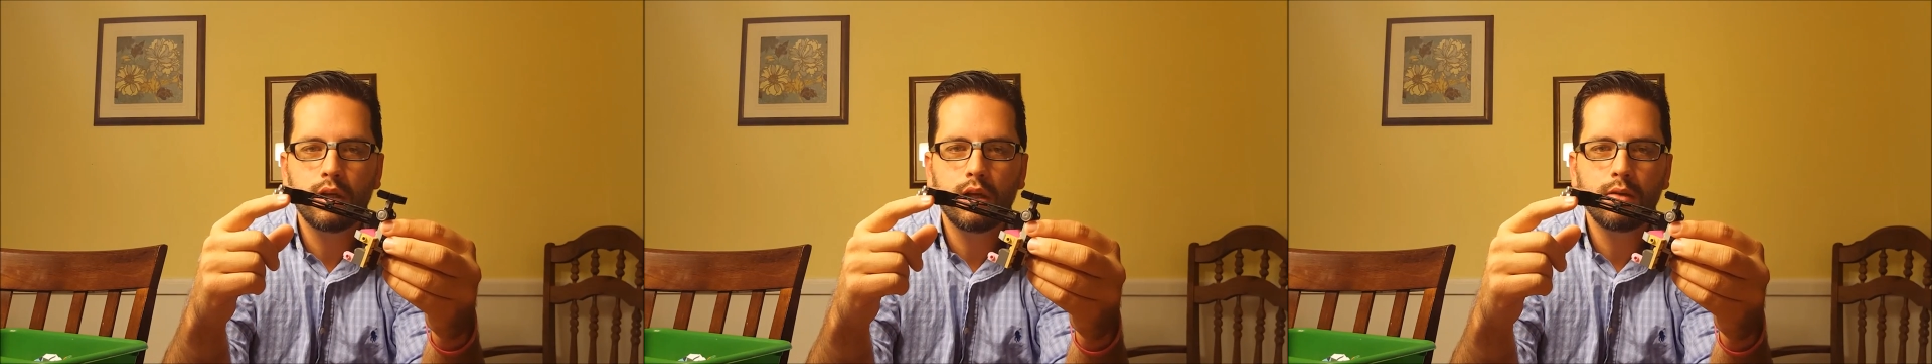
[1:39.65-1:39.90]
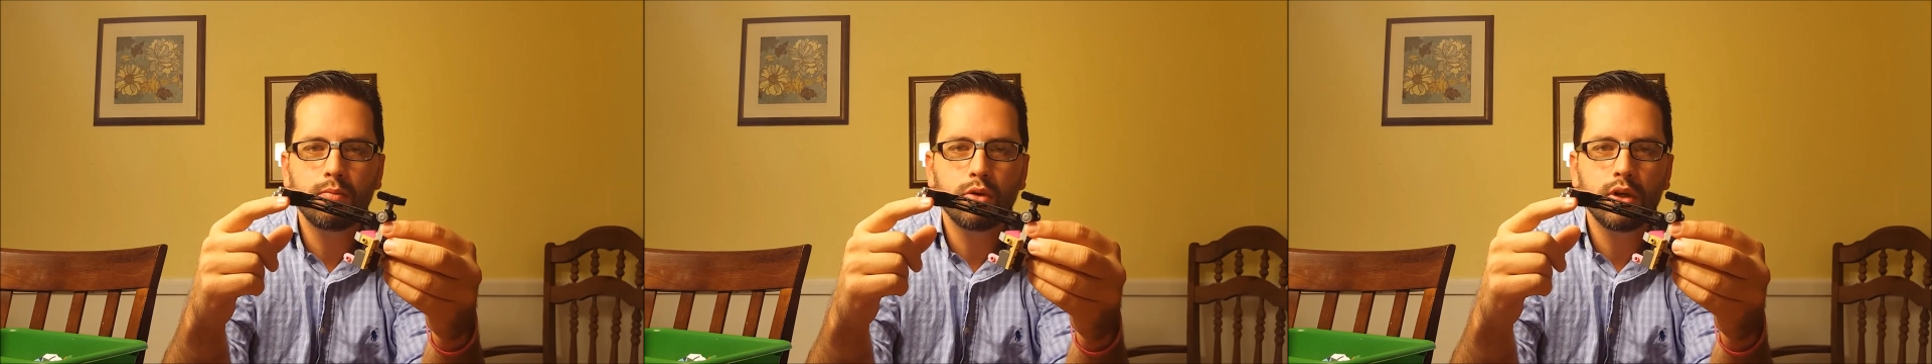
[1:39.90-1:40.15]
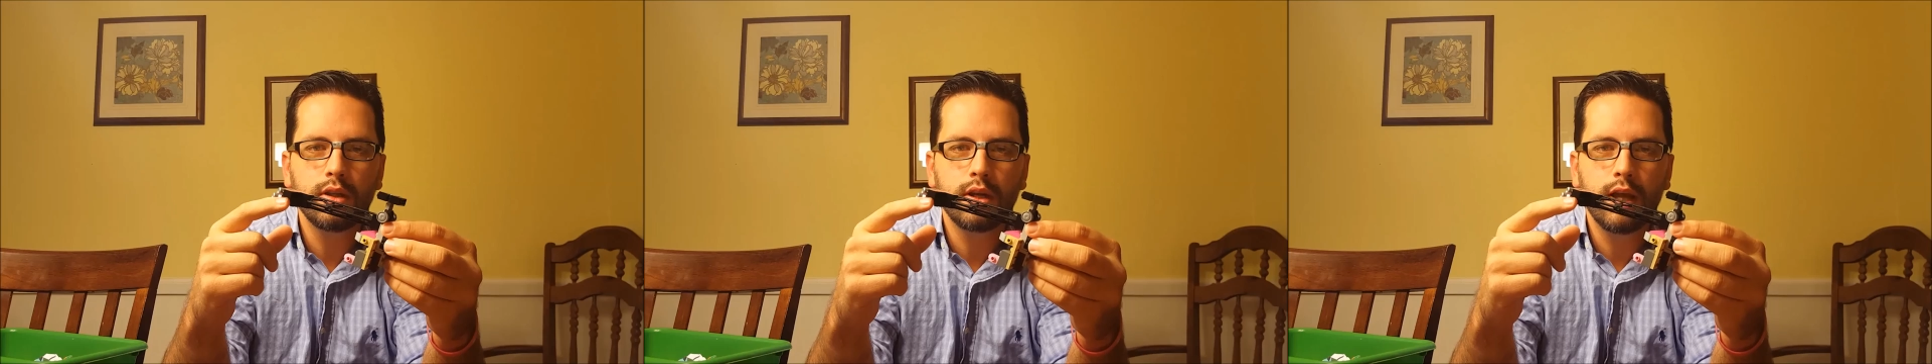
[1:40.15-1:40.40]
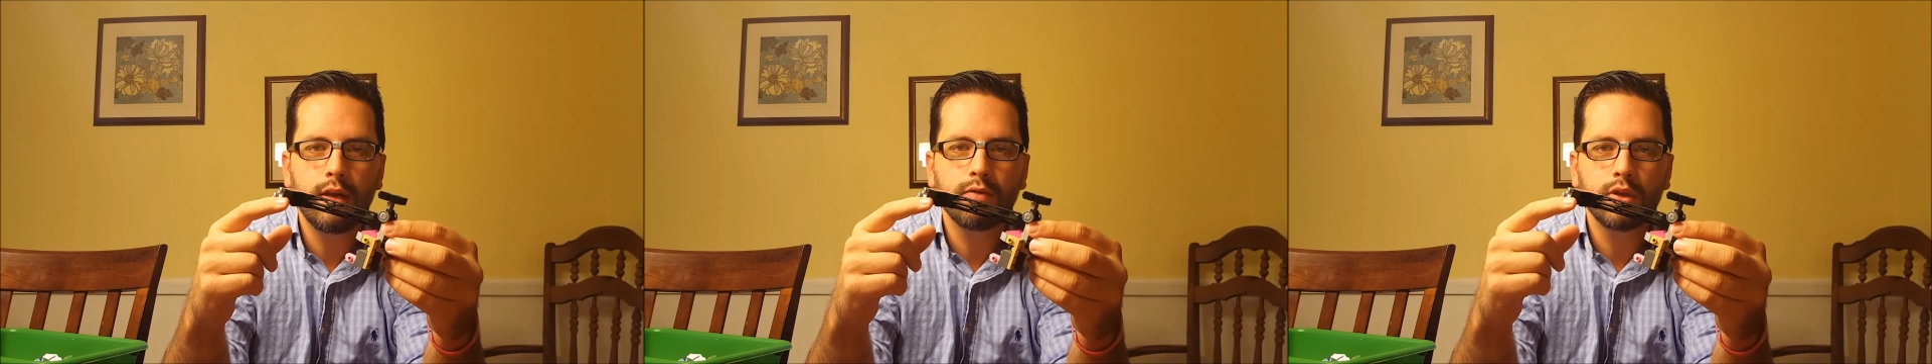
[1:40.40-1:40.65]
and breathing
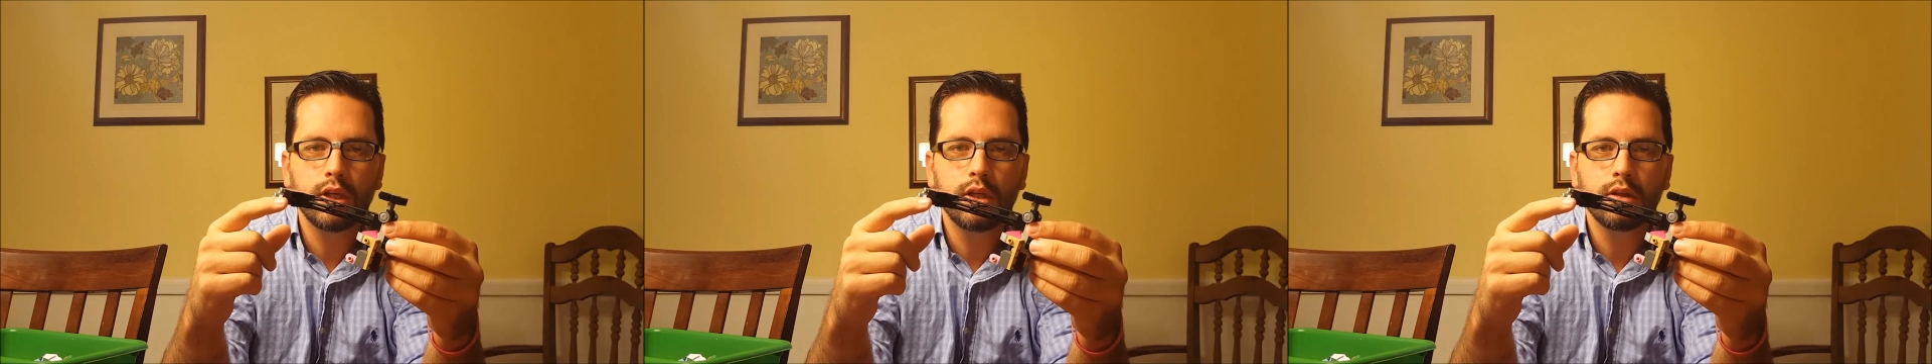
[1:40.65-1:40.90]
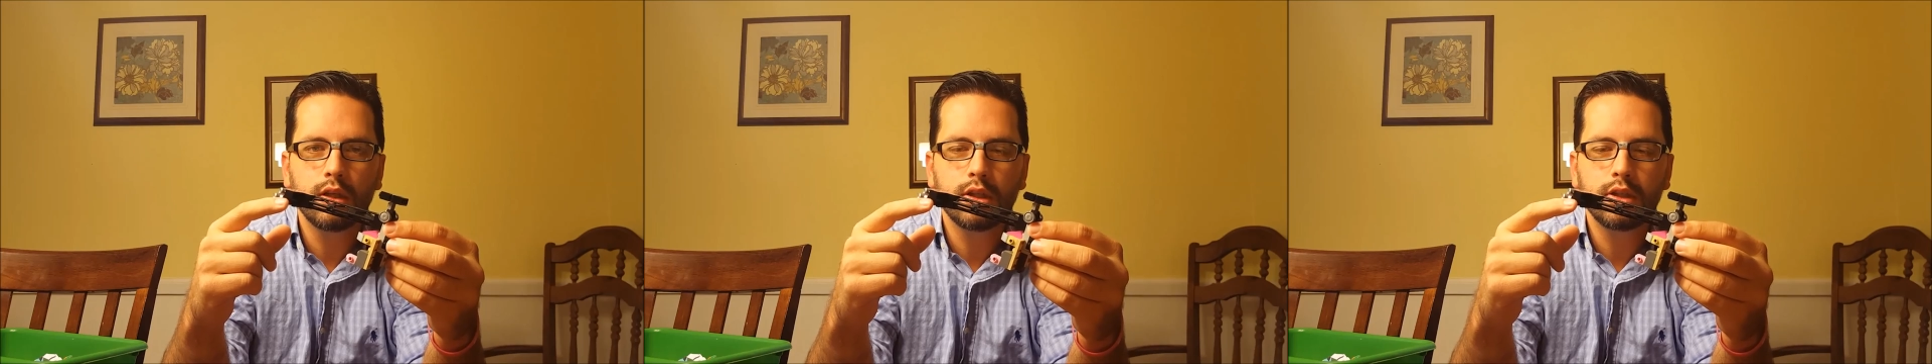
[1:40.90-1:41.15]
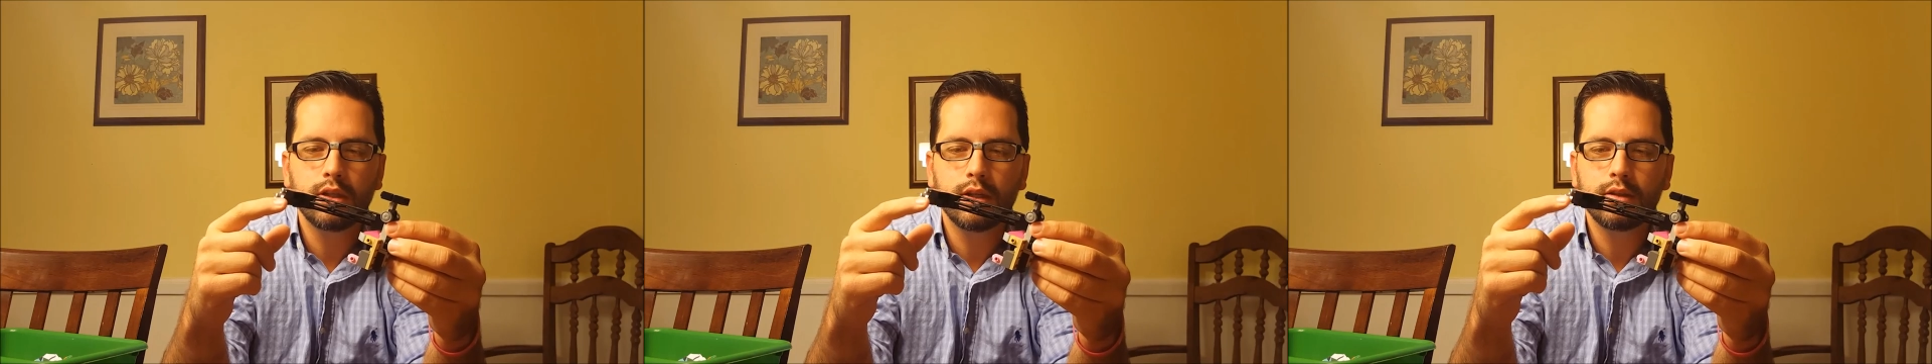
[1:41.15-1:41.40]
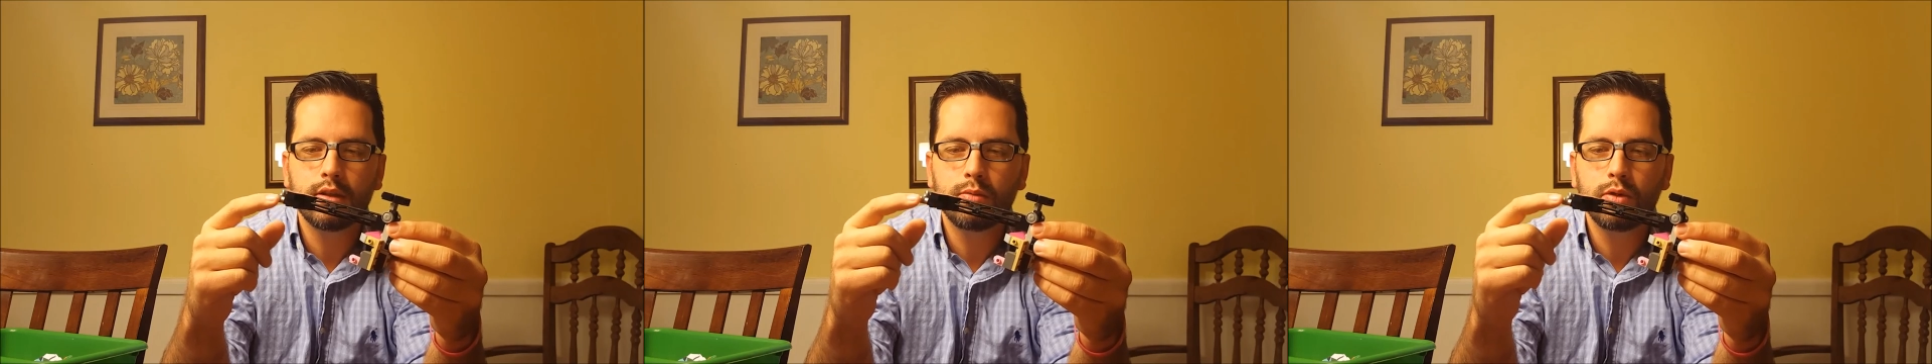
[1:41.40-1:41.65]
heavily like she
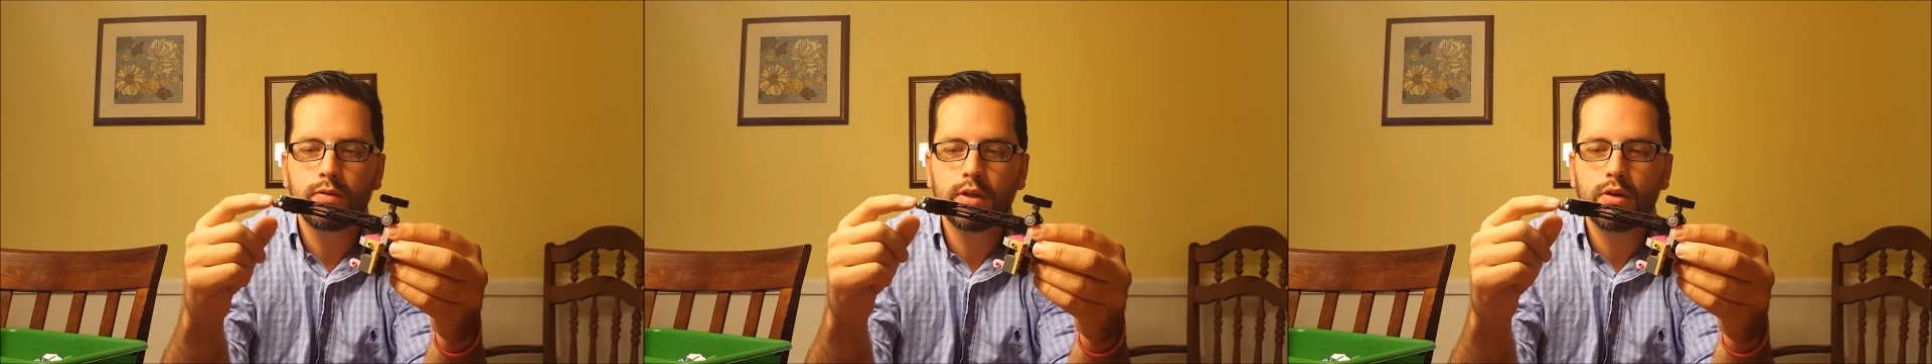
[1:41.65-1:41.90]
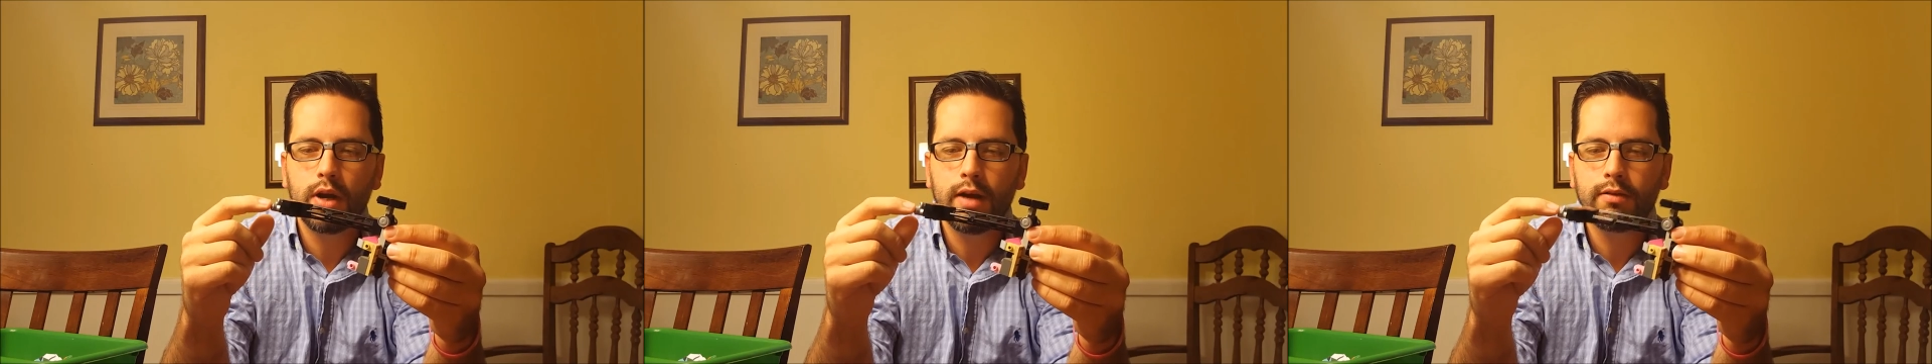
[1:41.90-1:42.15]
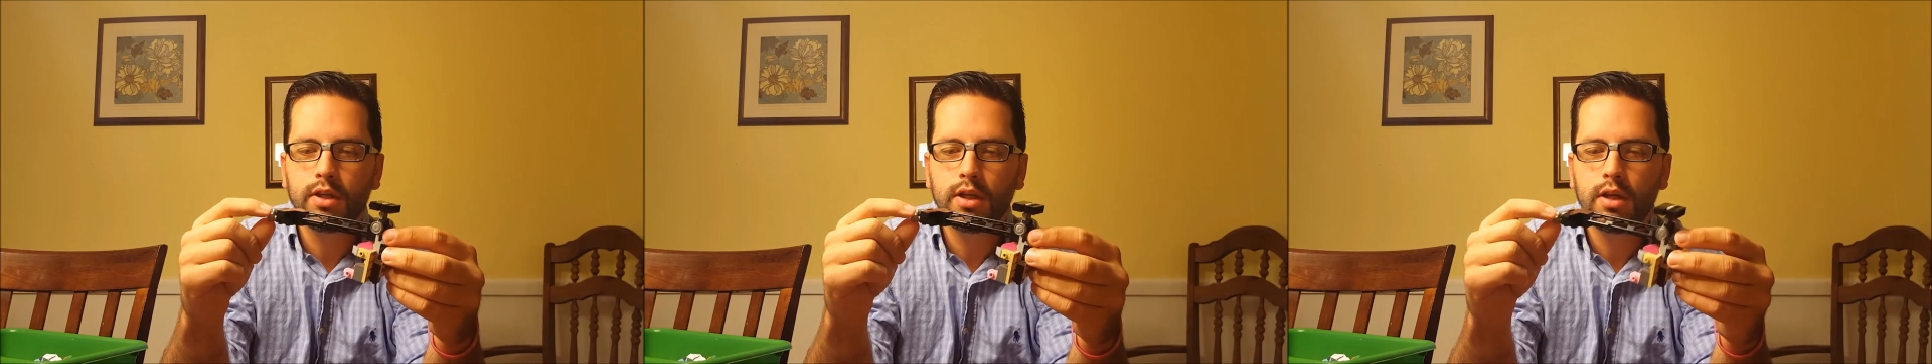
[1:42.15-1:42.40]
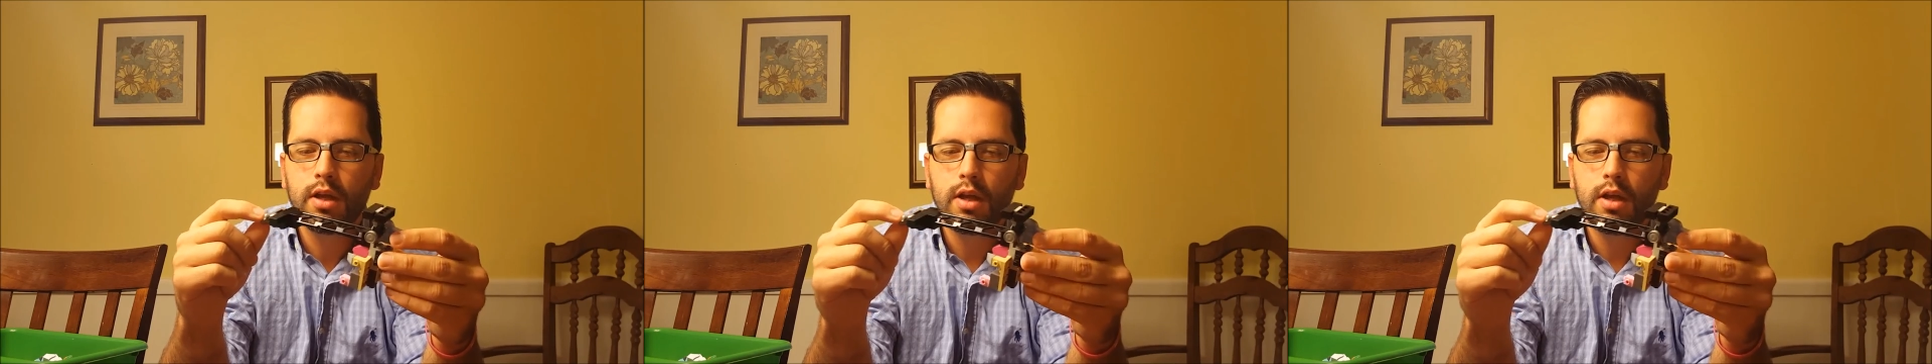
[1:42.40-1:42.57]
does in the movie Gravity.